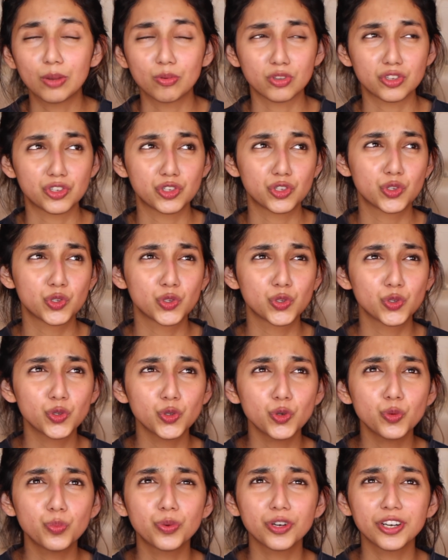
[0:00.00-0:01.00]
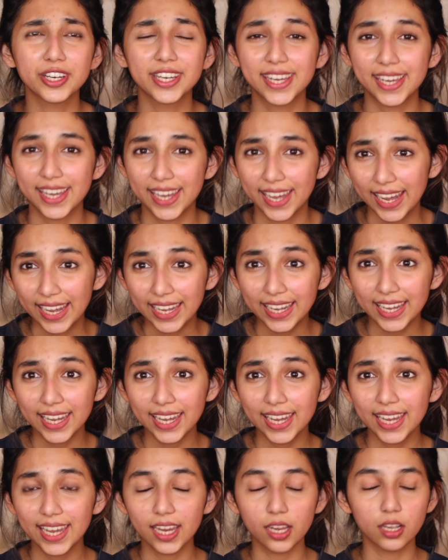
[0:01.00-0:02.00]
It was super
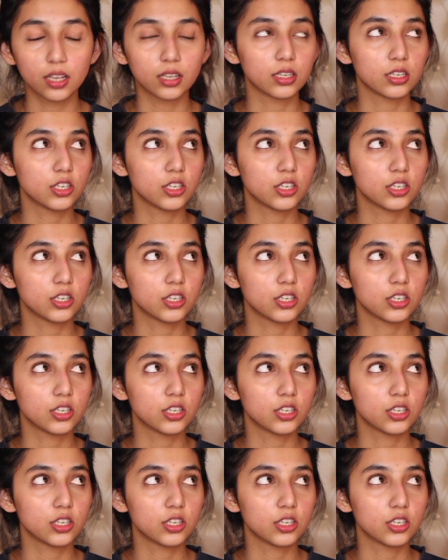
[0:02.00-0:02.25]
cakey.